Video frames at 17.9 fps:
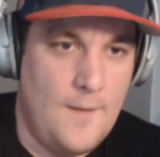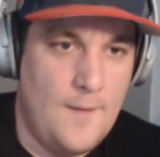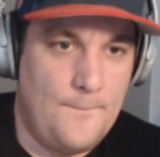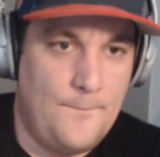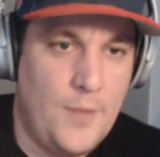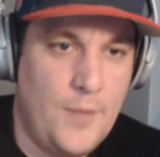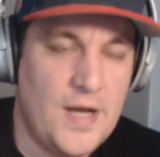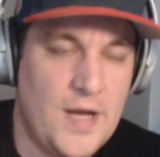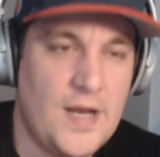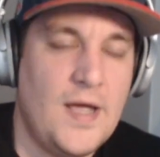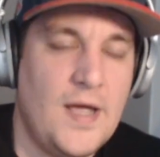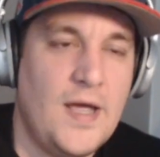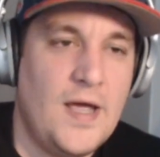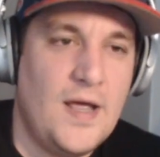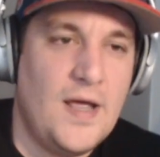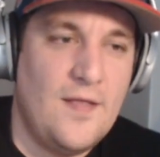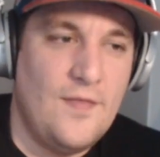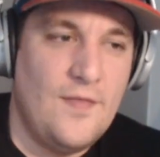but
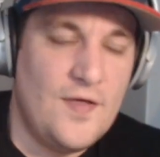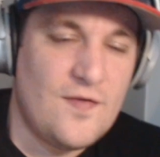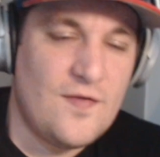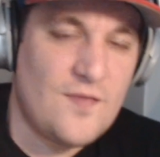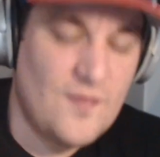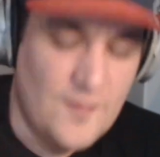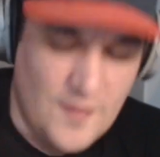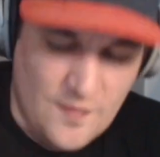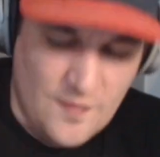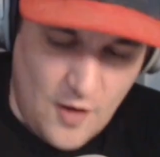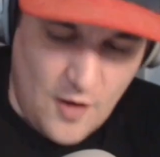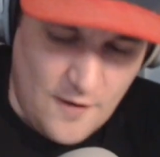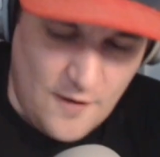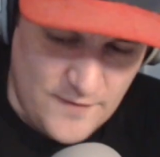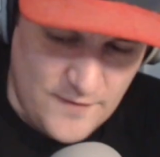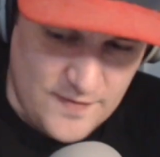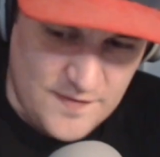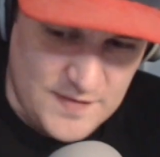this
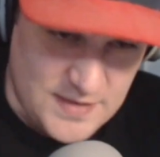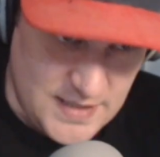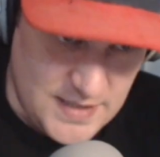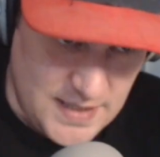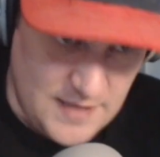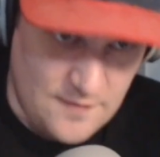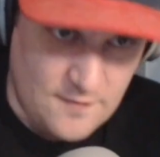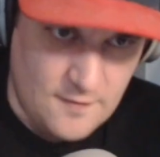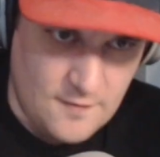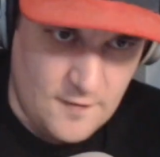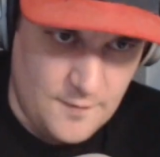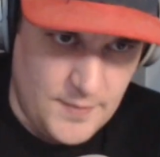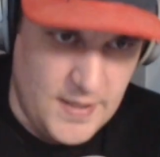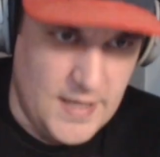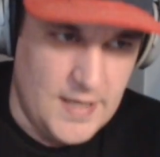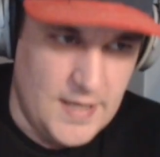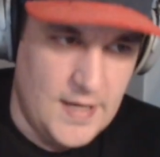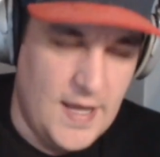offense needs
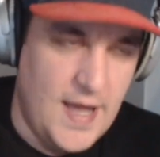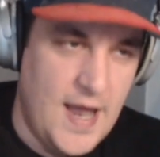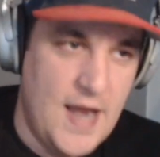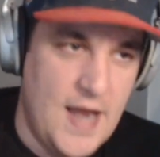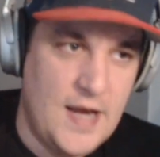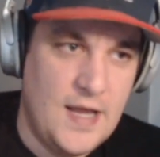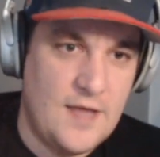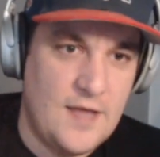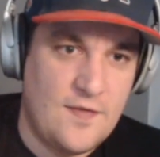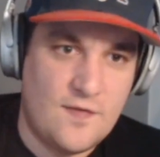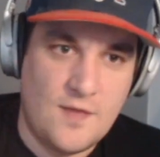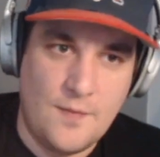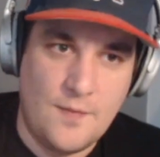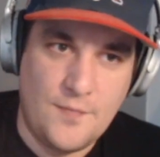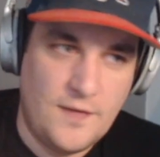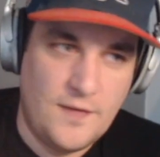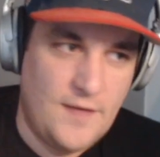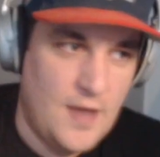speed, and it's
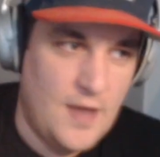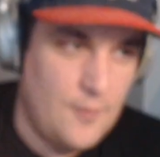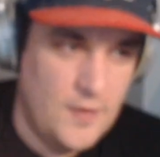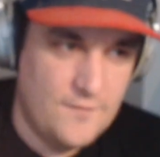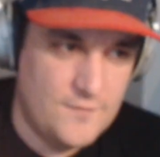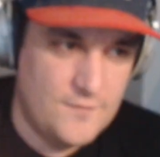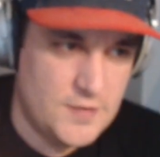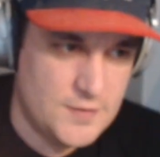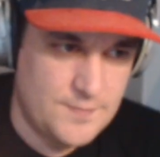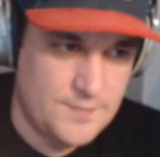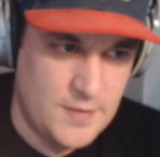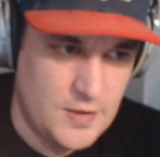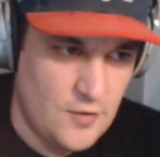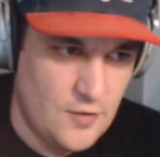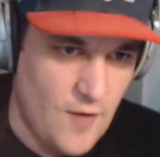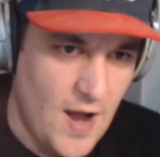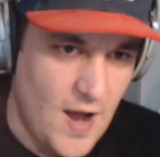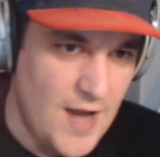something that we've just
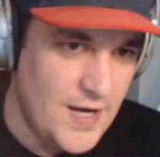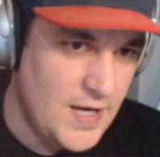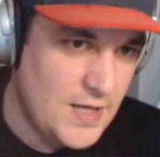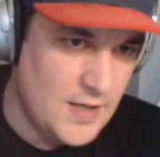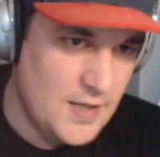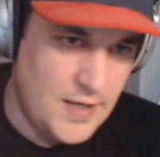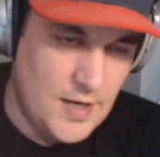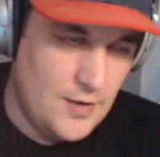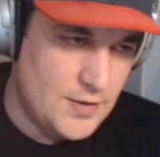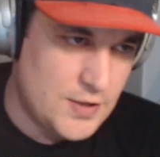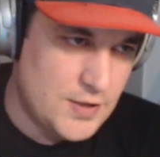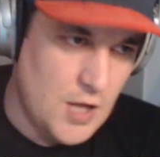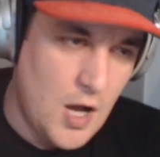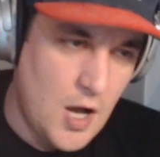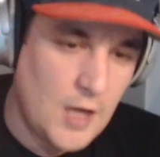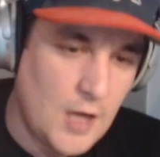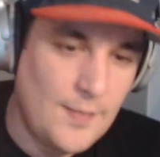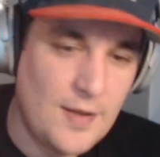been grinding, and
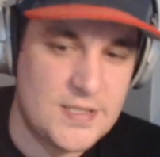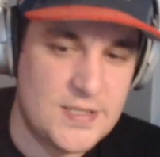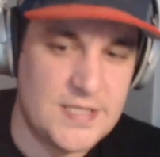talking about to